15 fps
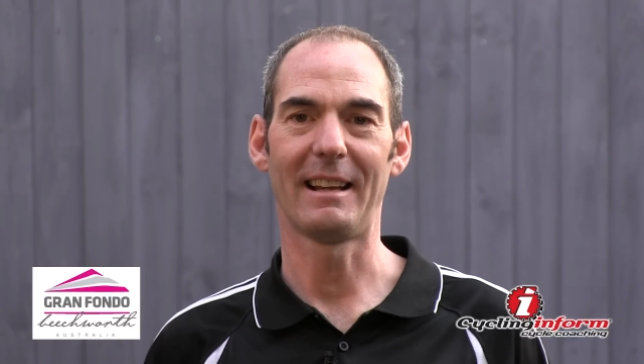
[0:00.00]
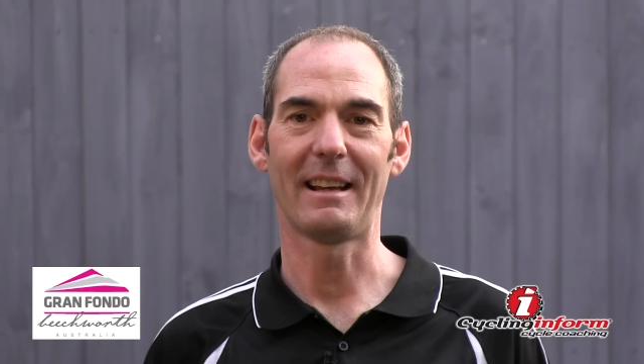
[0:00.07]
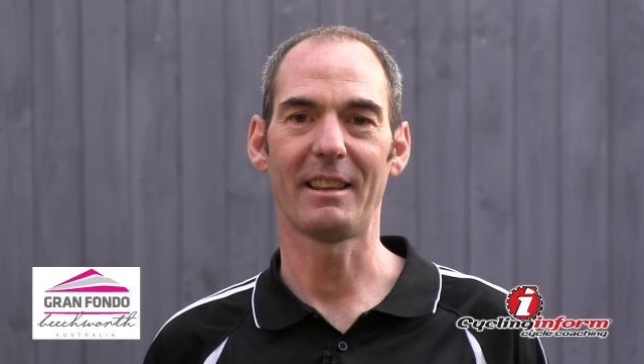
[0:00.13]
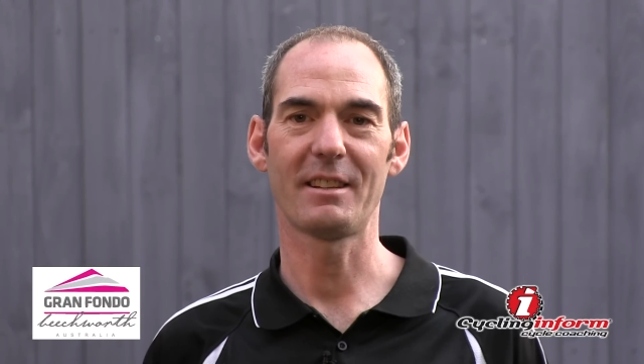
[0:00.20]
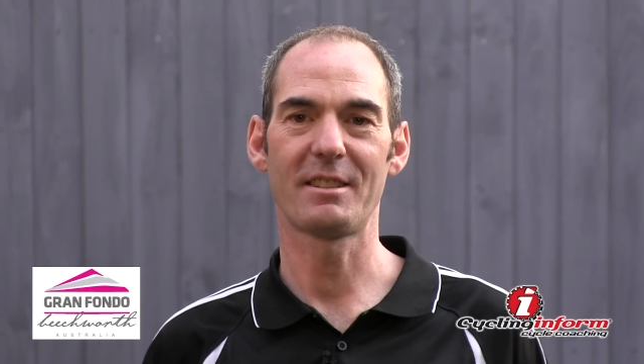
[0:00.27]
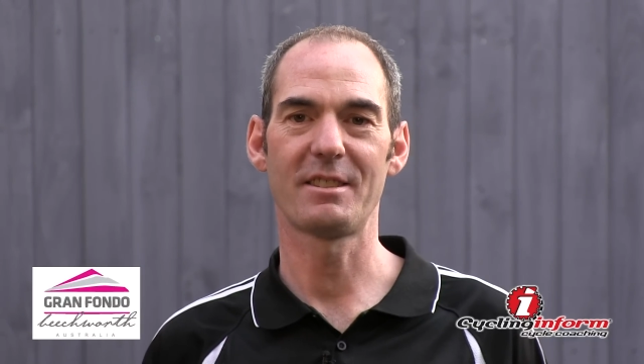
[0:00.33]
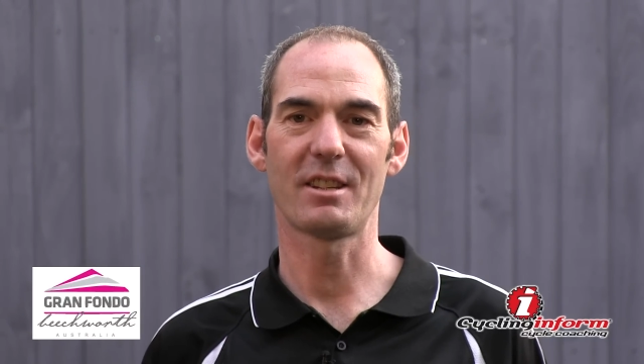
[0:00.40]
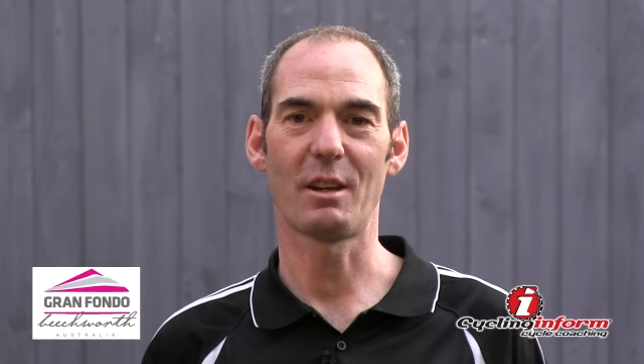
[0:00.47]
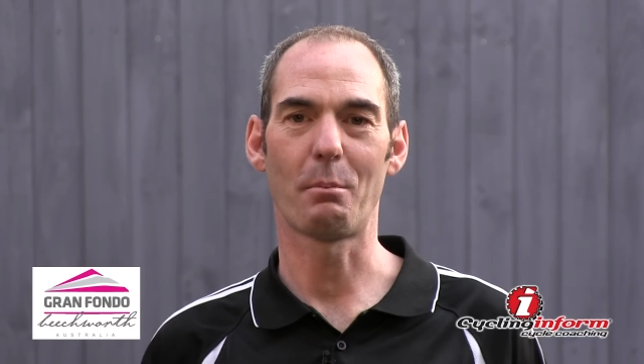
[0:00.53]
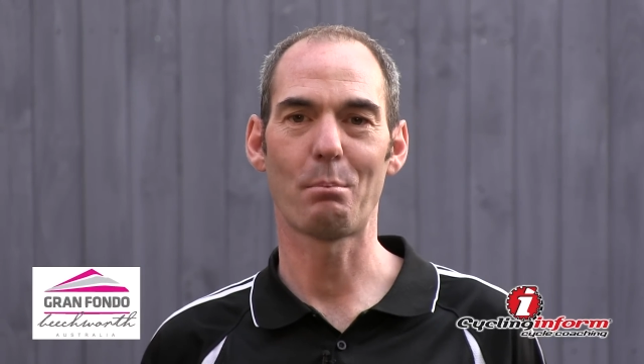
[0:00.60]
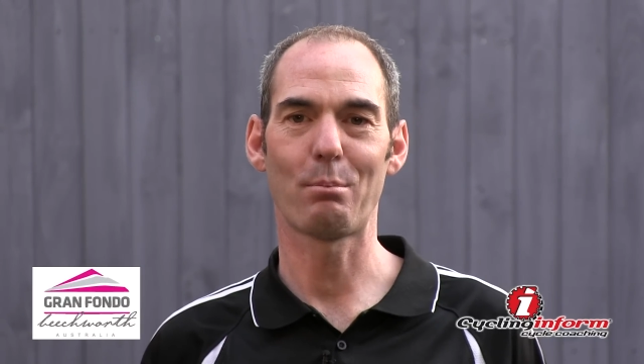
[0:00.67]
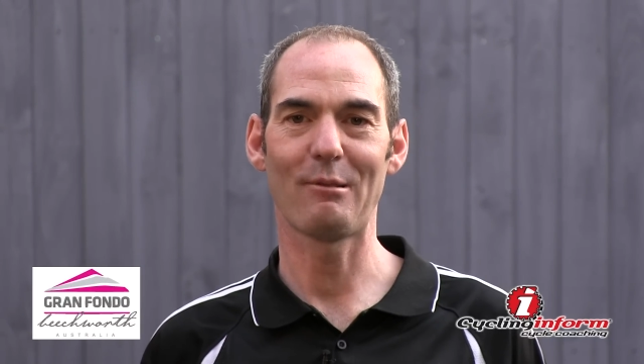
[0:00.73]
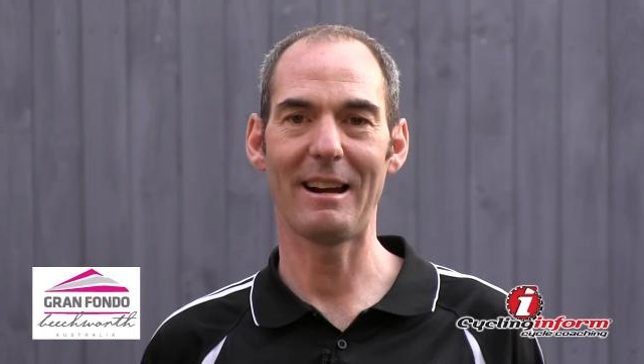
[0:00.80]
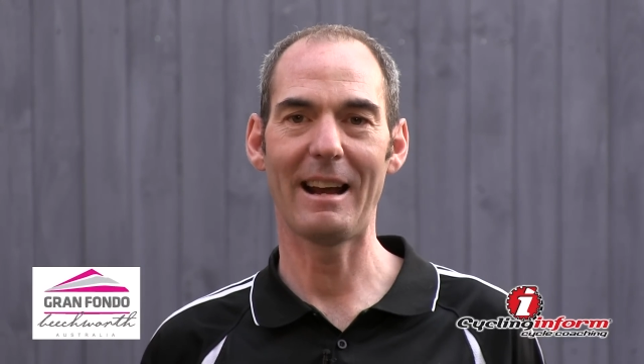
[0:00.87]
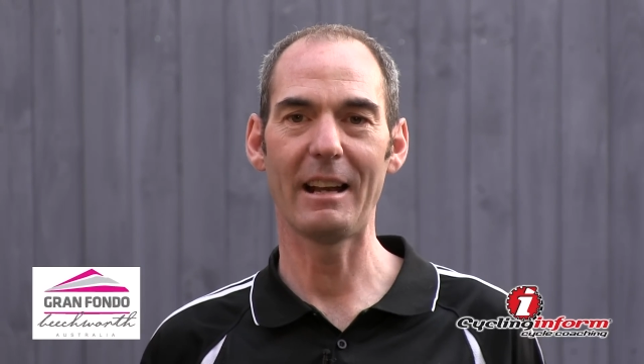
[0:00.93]
Now this is a
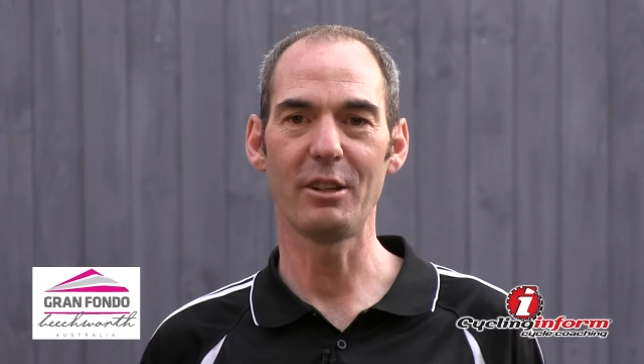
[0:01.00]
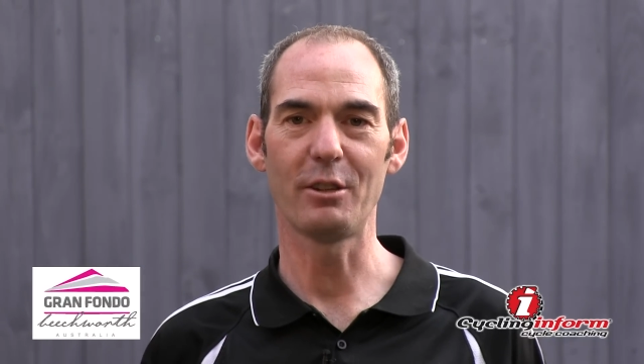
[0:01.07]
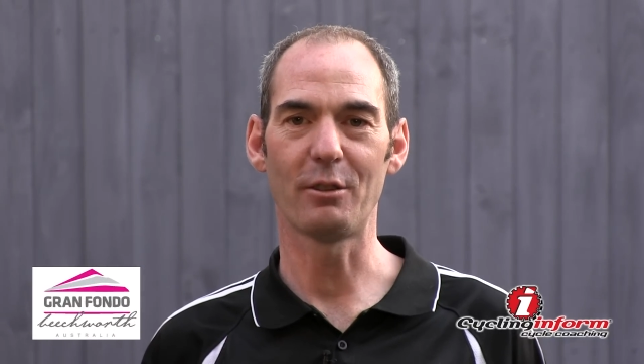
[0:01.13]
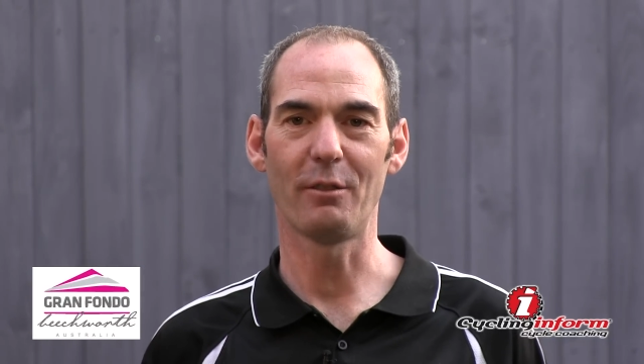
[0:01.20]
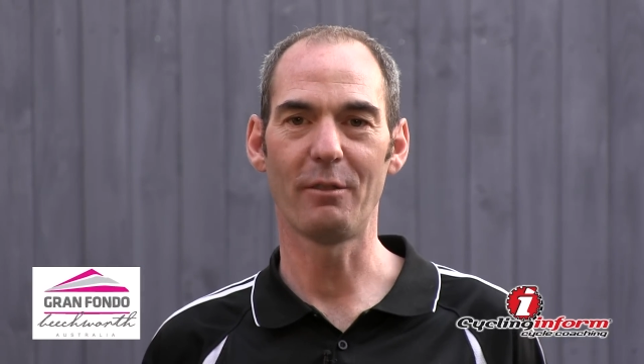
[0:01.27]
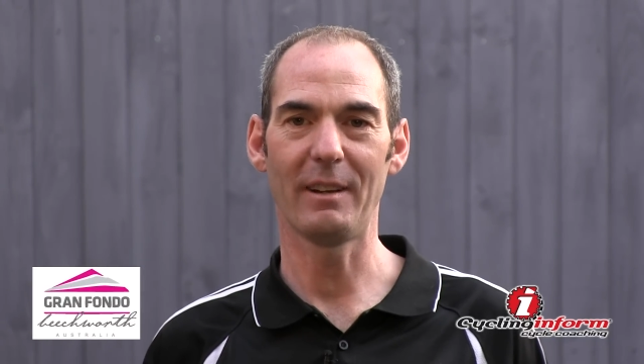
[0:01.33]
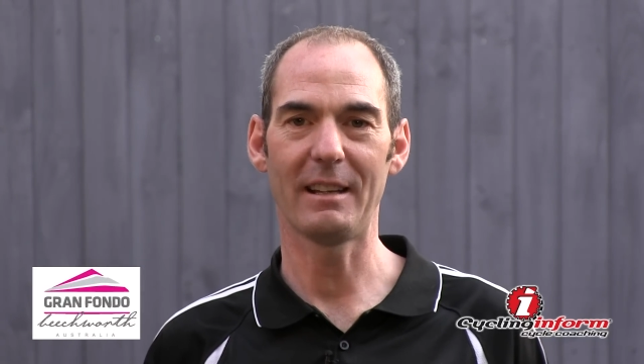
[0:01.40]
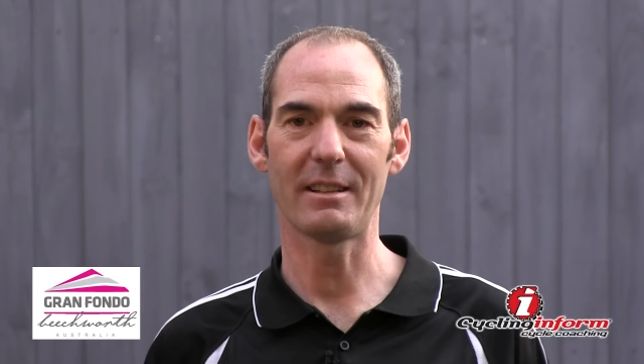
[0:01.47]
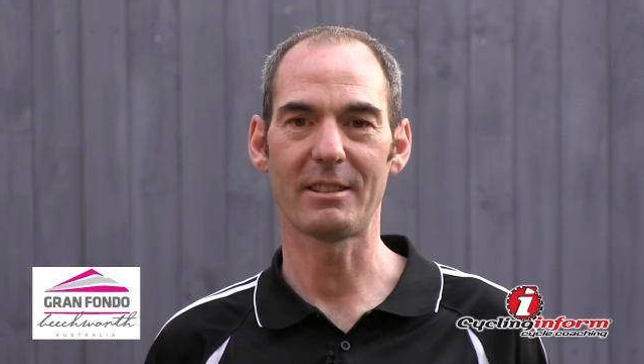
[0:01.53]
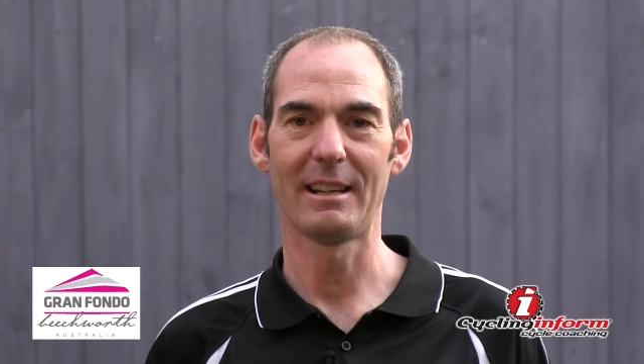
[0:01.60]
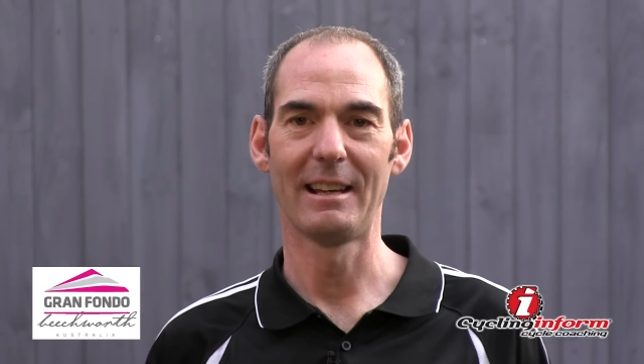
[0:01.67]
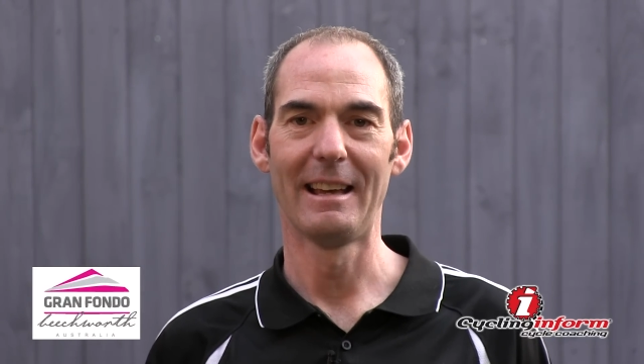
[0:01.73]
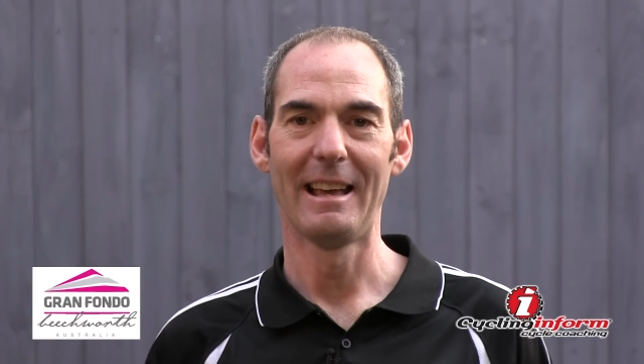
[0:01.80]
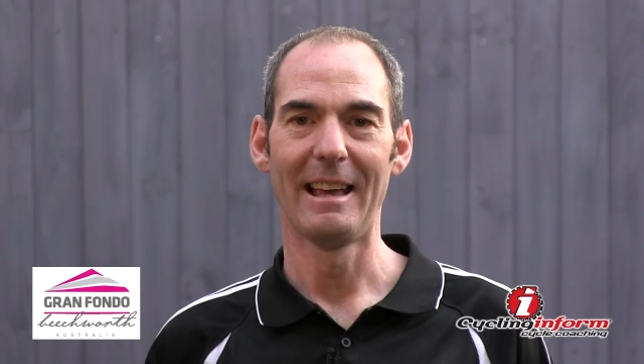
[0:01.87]
brand new event,